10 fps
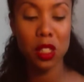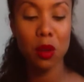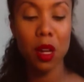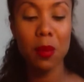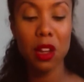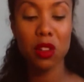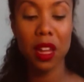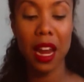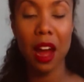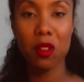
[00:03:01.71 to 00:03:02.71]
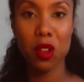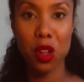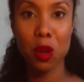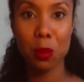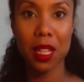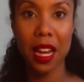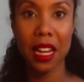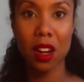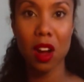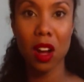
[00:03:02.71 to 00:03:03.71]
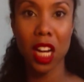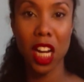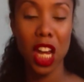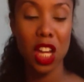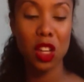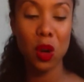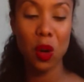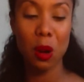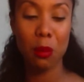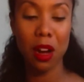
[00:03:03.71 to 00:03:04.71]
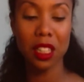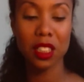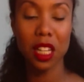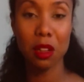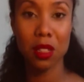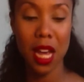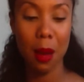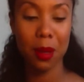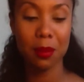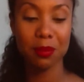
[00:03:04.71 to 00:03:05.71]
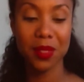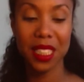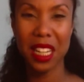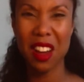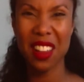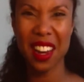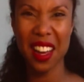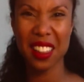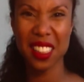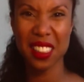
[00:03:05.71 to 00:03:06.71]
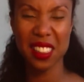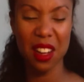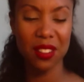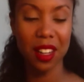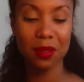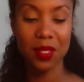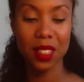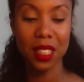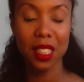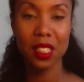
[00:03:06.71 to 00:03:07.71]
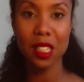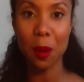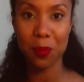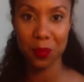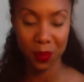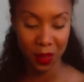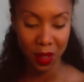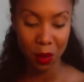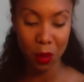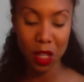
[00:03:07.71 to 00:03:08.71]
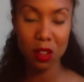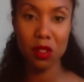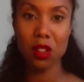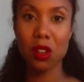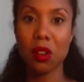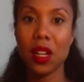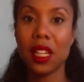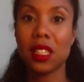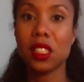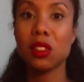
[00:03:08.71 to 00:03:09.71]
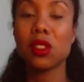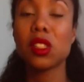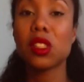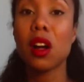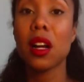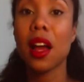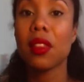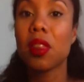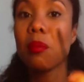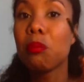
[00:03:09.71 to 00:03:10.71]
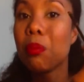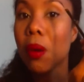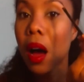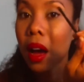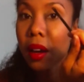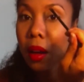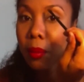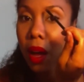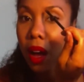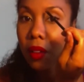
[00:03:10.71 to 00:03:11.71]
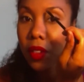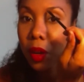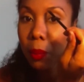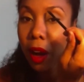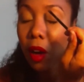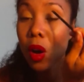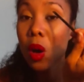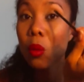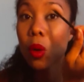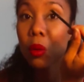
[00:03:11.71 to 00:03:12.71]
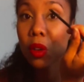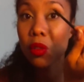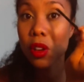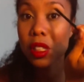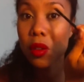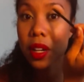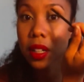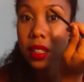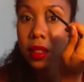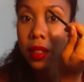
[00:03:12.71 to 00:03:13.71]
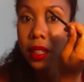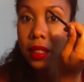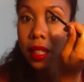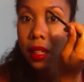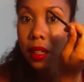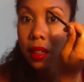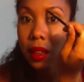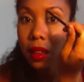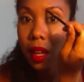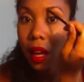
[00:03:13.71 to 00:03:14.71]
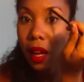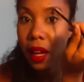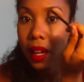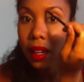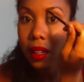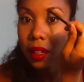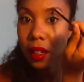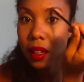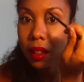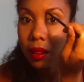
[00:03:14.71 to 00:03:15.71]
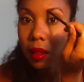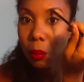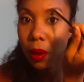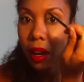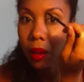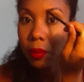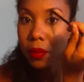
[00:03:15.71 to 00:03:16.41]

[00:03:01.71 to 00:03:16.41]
you want to make sure that after you apply it on your brush that you tap it to get all that excess stuff out. So what you do is you start at the bottom of your brow. What we're first going to do is line the brow.